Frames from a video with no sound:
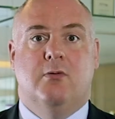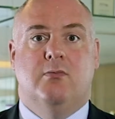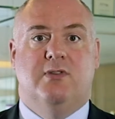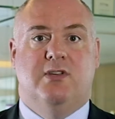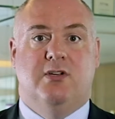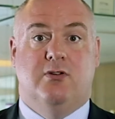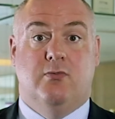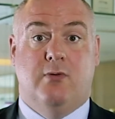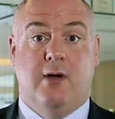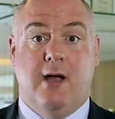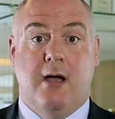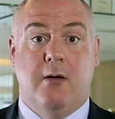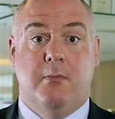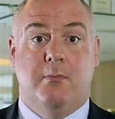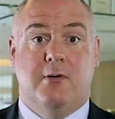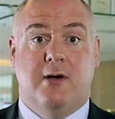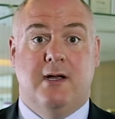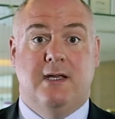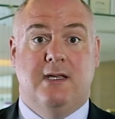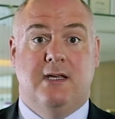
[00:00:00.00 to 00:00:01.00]
with a
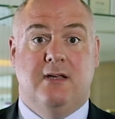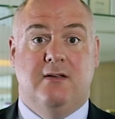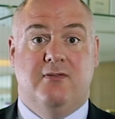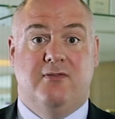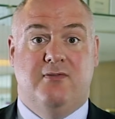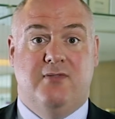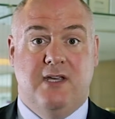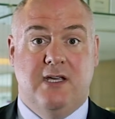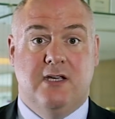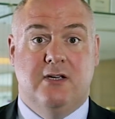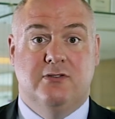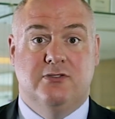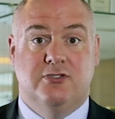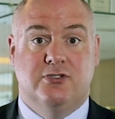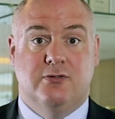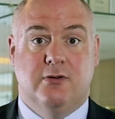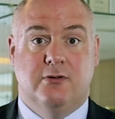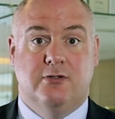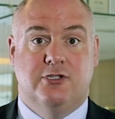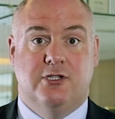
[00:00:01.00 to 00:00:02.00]
groundbreaking fee
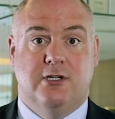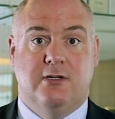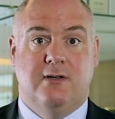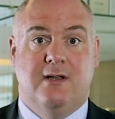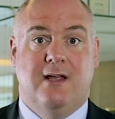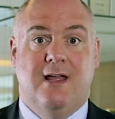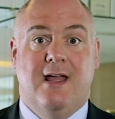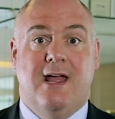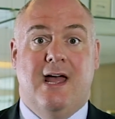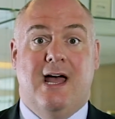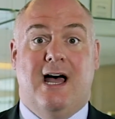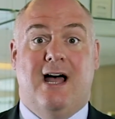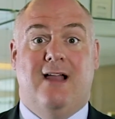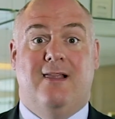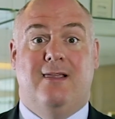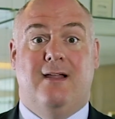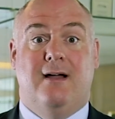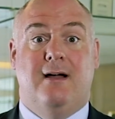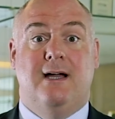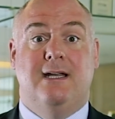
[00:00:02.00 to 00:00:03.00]
construction
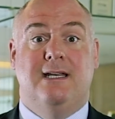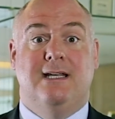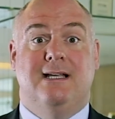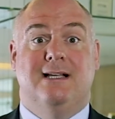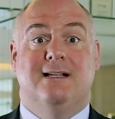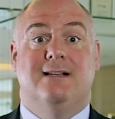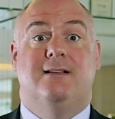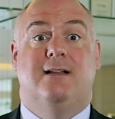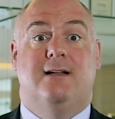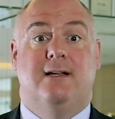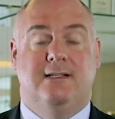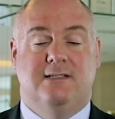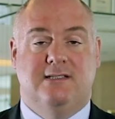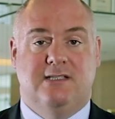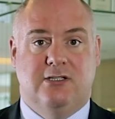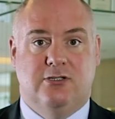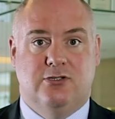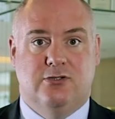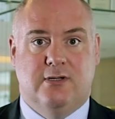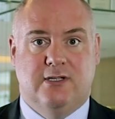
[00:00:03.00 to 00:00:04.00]
aligning clients'
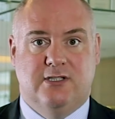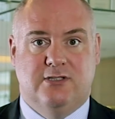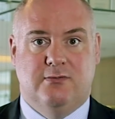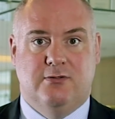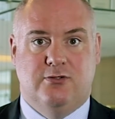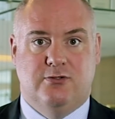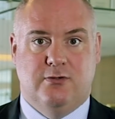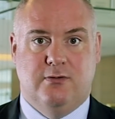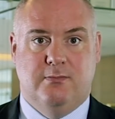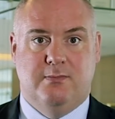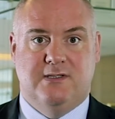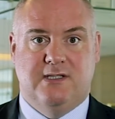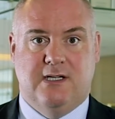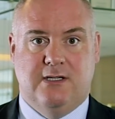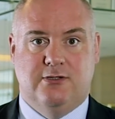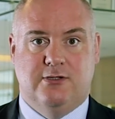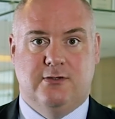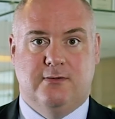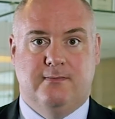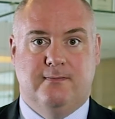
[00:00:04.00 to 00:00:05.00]
interests with True
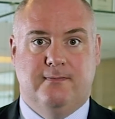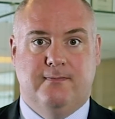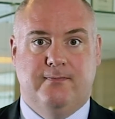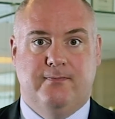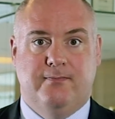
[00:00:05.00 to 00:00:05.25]
Potential.